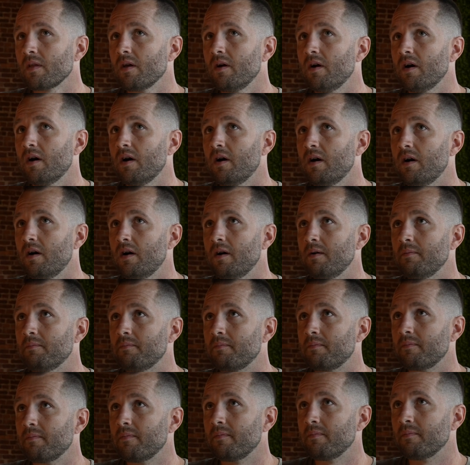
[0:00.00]

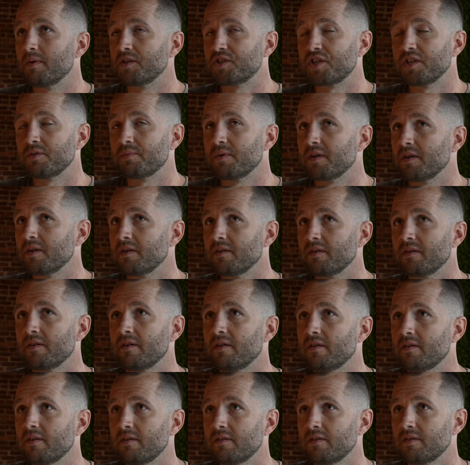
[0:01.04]
but she's been
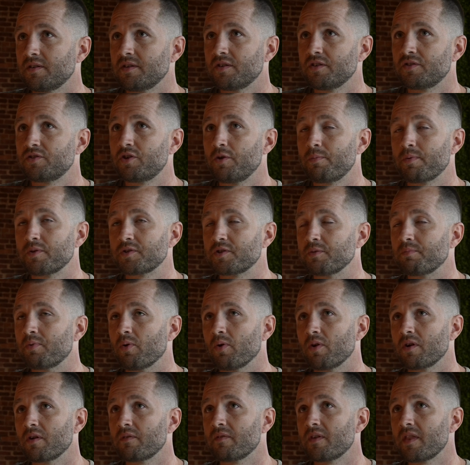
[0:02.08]
super
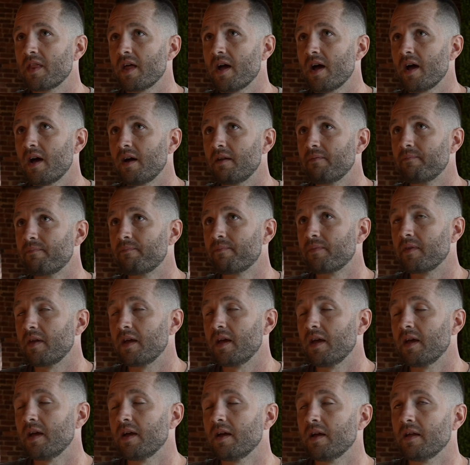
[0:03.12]
supportive in that.
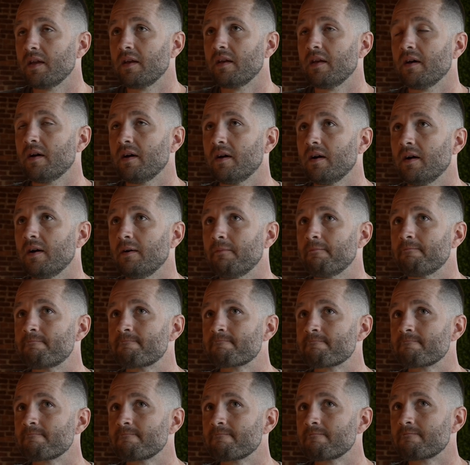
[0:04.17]
And
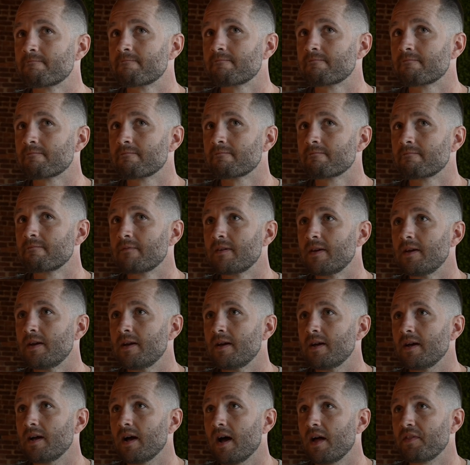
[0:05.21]

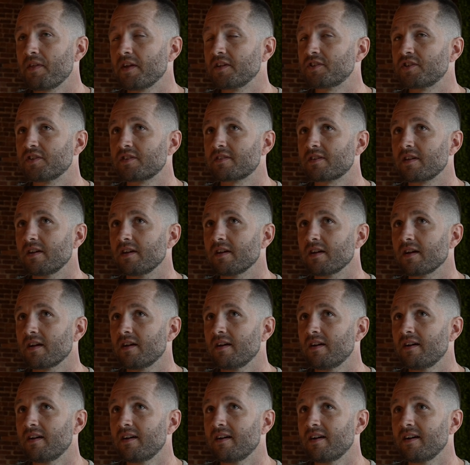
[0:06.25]
I think it's just gonna
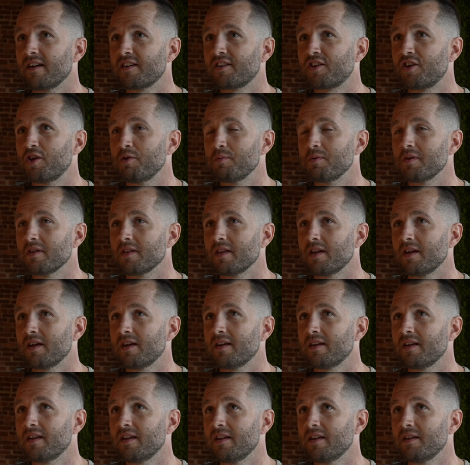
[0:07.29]

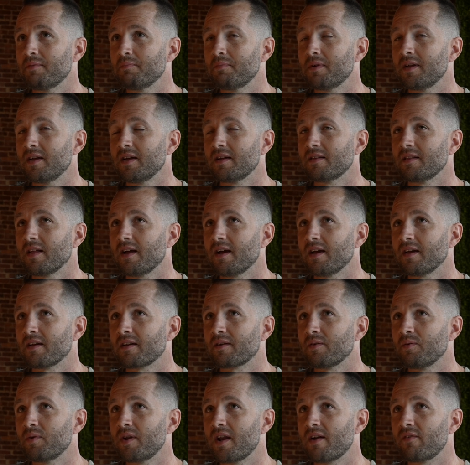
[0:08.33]
accumulate in being like,
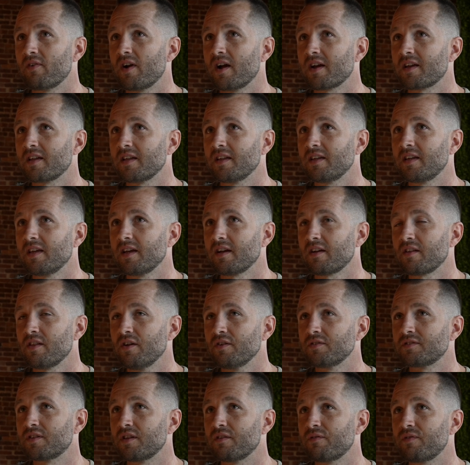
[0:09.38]
whenever I can get
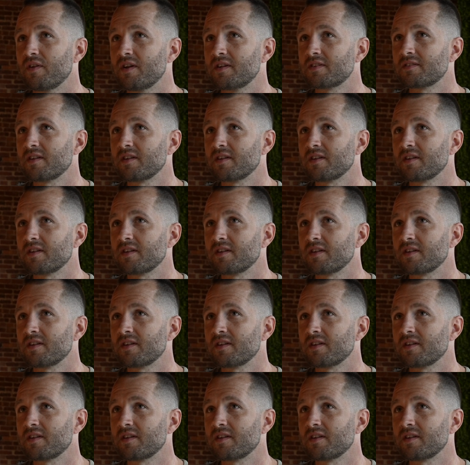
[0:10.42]
close to the finish